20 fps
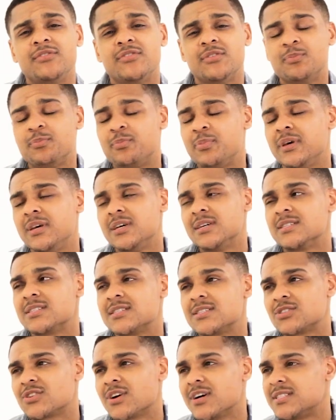even
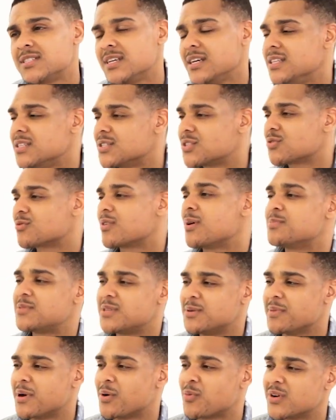Piers tried to interrupt
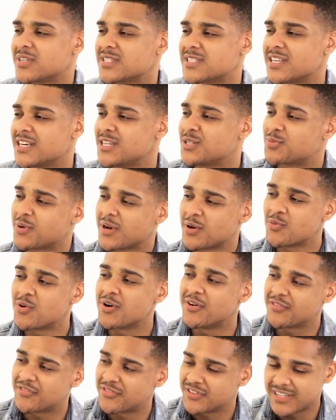him at one stage, but he
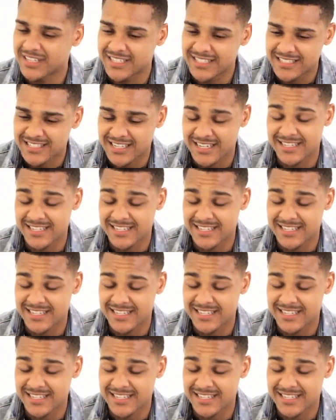weren't finished.